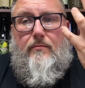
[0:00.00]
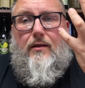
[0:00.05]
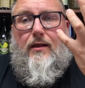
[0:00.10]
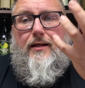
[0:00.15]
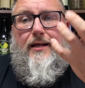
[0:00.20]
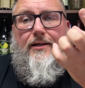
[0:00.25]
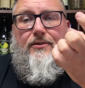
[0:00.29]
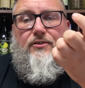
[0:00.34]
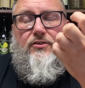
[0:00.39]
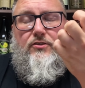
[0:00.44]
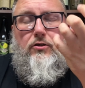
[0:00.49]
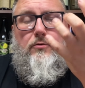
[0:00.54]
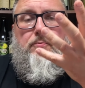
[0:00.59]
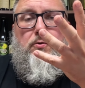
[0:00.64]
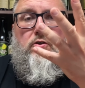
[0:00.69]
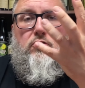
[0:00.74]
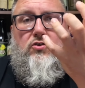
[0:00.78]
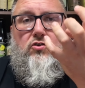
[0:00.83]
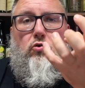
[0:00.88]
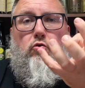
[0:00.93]
It's
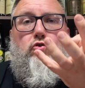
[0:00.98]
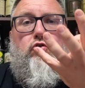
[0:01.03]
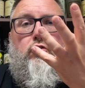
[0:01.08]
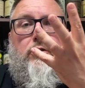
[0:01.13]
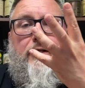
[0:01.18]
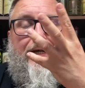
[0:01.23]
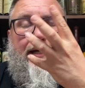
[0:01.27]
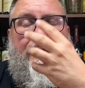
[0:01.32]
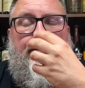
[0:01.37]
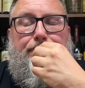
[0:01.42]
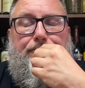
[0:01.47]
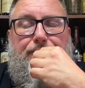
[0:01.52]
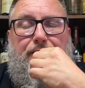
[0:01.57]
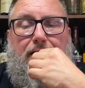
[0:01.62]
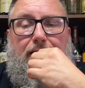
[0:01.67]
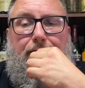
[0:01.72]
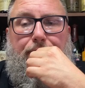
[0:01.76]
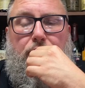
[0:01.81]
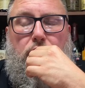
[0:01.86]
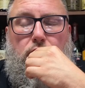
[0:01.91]
super sultry,
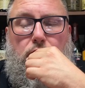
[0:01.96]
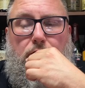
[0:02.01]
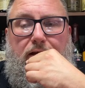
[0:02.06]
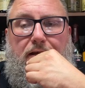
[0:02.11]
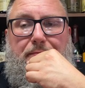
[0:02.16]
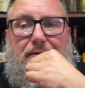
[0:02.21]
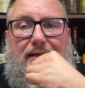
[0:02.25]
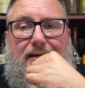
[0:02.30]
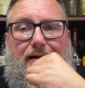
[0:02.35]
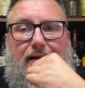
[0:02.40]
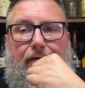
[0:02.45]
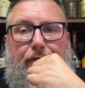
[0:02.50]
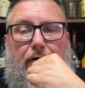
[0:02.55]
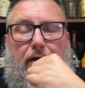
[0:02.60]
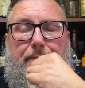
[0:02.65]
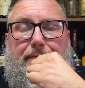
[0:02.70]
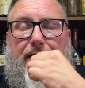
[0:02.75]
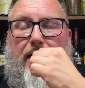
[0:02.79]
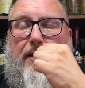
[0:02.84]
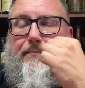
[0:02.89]
kind of creamy kind of
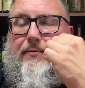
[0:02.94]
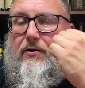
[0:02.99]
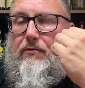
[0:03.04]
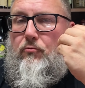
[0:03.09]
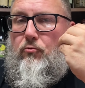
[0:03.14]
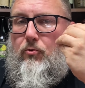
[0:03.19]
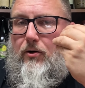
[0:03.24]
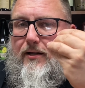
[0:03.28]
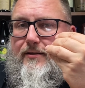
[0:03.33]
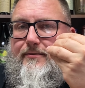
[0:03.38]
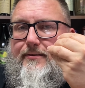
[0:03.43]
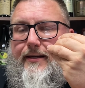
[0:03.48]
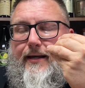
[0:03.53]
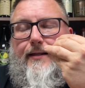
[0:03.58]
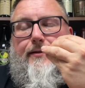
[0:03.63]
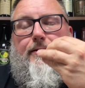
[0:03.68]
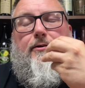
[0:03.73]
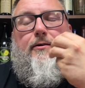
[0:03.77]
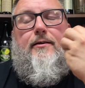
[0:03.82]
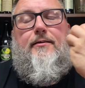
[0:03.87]
IPA, but it wants to
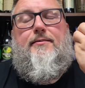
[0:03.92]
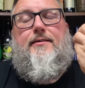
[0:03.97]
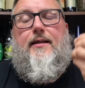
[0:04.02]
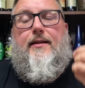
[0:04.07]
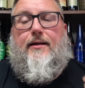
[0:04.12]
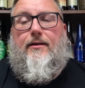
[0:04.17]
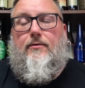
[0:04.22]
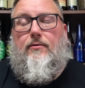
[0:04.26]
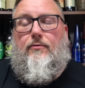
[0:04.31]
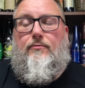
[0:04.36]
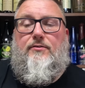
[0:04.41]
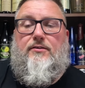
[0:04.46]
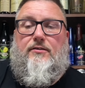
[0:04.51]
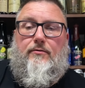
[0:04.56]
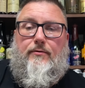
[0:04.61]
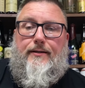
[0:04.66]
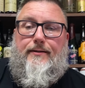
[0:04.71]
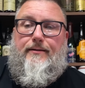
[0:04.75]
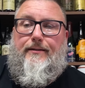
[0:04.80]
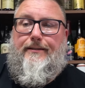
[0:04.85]
get there and it's getting close
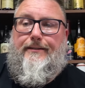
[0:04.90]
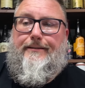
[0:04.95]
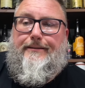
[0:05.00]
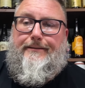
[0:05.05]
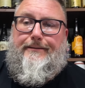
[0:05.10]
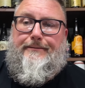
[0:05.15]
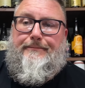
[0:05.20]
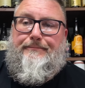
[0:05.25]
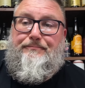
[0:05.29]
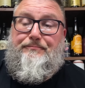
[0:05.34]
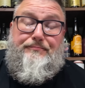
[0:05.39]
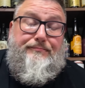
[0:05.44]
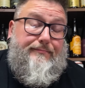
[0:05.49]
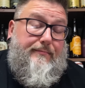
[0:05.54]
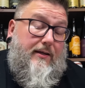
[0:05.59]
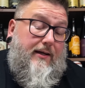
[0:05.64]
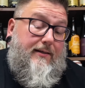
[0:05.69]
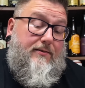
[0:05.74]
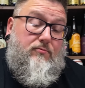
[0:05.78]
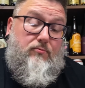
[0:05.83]
to it.
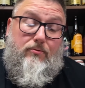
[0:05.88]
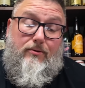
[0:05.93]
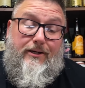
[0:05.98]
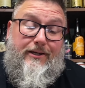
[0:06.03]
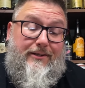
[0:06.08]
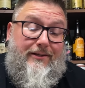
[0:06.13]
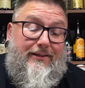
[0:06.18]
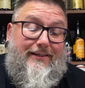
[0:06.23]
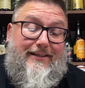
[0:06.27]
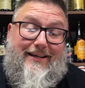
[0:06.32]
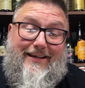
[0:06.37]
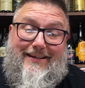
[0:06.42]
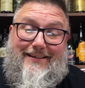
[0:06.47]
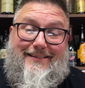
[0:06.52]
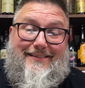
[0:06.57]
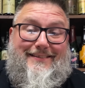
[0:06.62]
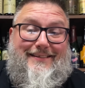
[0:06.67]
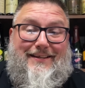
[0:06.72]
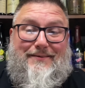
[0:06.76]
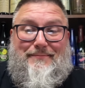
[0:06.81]
That's really
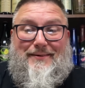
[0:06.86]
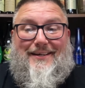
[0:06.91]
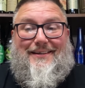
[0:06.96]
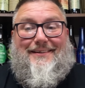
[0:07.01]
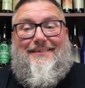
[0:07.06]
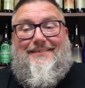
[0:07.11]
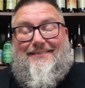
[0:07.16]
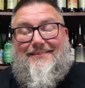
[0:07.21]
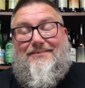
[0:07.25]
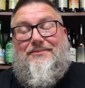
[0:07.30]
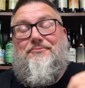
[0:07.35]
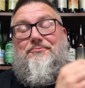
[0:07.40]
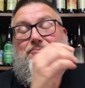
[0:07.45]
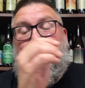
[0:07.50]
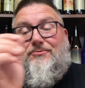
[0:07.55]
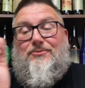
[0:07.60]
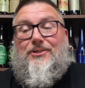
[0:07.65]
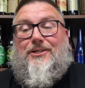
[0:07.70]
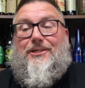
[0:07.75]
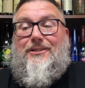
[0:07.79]
tasty, man. This is a
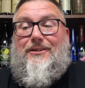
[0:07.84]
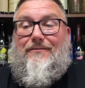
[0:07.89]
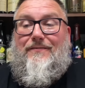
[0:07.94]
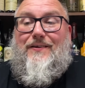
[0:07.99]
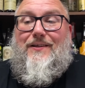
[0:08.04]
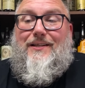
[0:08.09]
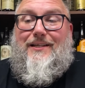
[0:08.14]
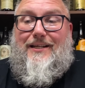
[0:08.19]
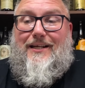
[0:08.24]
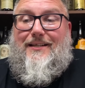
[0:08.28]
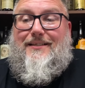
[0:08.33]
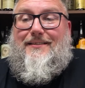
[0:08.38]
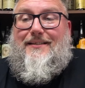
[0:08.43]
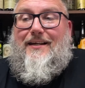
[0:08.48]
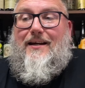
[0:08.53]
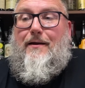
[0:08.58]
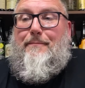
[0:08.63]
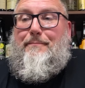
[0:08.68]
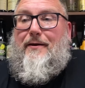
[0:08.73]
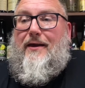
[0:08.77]
really, really tasty
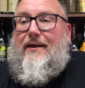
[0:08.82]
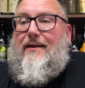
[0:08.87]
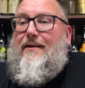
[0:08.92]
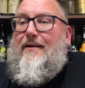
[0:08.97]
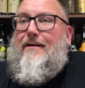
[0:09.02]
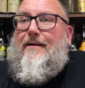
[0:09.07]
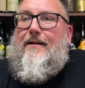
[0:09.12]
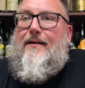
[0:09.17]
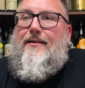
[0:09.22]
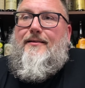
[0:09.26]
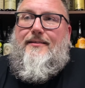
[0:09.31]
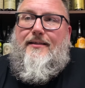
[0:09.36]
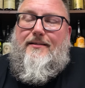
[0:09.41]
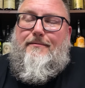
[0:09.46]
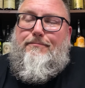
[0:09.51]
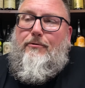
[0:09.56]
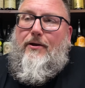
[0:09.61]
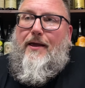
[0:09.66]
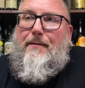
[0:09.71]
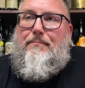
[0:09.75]
IPA.
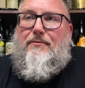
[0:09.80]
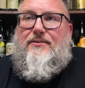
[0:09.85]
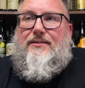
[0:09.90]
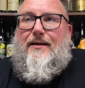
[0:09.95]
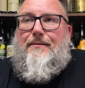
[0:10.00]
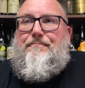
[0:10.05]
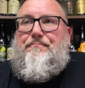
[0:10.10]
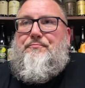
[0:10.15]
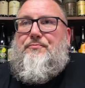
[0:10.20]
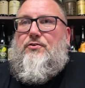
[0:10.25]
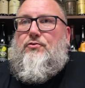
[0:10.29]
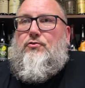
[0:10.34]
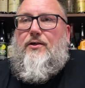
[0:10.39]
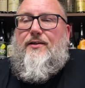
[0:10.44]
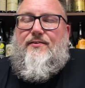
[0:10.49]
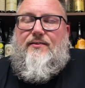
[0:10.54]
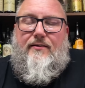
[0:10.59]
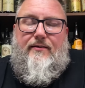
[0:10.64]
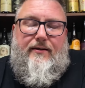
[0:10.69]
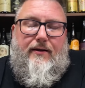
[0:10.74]
6.8%
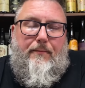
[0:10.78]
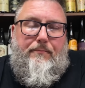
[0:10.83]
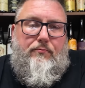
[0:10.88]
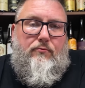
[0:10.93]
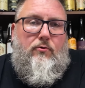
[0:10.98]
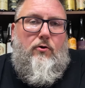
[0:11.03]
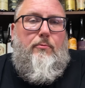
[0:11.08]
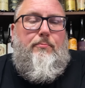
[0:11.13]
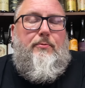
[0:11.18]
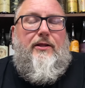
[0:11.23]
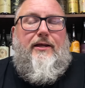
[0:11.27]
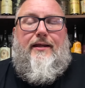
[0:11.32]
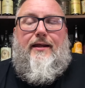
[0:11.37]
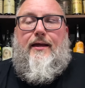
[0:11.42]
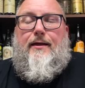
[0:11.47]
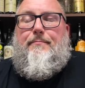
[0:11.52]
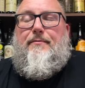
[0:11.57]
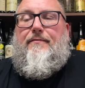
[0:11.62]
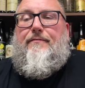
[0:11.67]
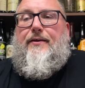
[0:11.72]
drinks in the appropriate
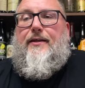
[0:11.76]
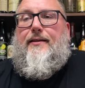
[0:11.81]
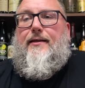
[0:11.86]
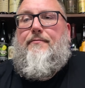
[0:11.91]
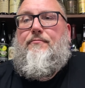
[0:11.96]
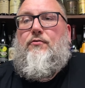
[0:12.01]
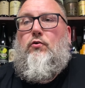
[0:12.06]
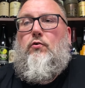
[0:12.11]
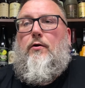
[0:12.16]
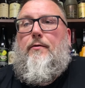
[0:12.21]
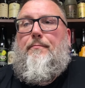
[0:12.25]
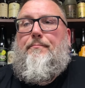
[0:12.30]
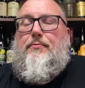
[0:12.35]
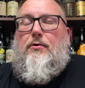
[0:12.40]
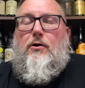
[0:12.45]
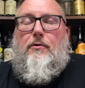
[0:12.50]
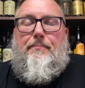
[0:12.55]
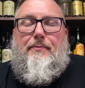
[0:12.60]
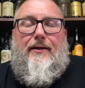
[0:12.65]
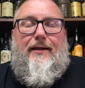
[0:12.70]
ABV level,
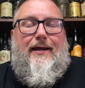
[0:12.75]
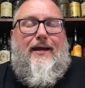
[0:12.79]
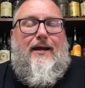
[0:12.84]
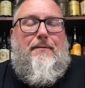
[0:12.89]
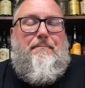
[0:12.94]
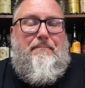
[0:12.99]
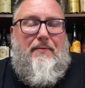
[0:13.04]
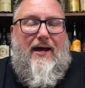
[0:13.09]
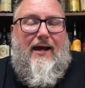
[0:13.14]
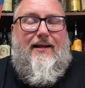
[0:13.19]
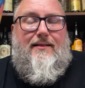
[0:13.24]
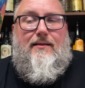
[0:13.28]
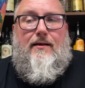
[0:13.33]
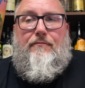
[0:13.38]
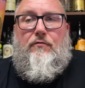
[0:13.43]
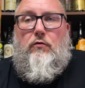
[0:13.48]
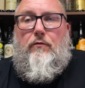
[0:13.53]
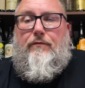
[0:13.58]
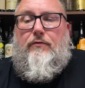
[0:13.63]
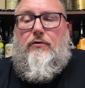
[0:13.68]
appropriate impact
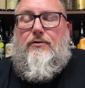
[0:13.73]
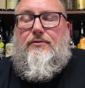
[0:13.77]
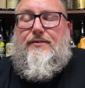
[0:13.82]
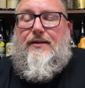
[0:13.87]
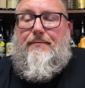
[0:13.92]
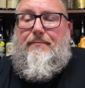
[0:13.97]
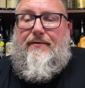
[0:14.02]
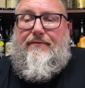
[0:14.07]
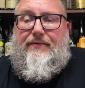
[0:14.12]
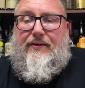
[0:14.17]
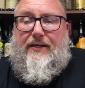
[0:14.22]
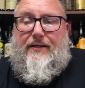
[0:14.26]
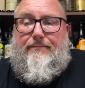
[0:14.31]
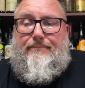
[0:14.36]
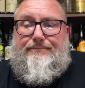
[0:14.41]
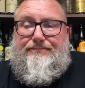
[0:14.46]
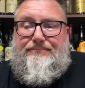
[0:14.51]
level for its ABV.